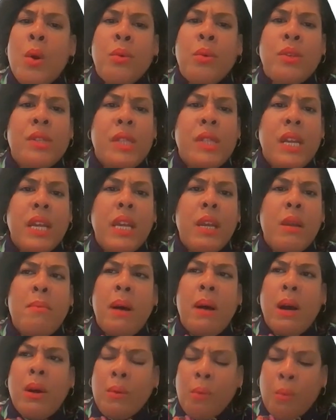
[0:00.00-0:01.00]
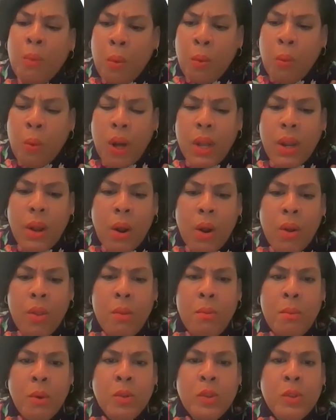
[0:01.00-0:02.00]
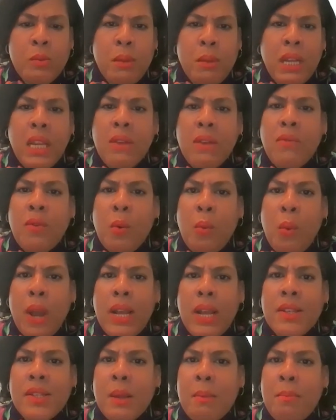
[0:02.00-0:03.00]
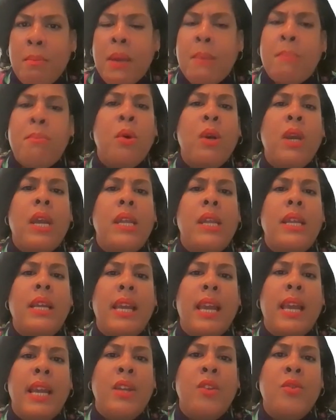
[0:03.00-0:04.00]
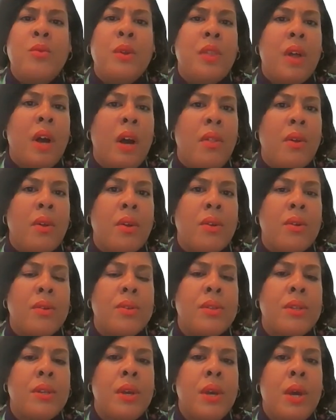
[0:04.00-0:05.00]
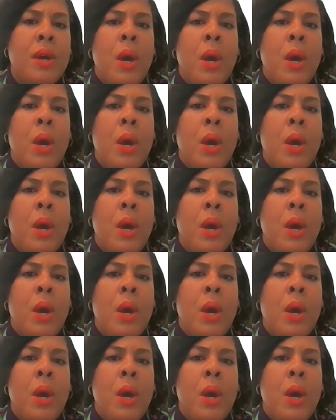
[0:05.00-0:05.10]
was thinking about, well, what are the most meaningful ways that people can engage with others?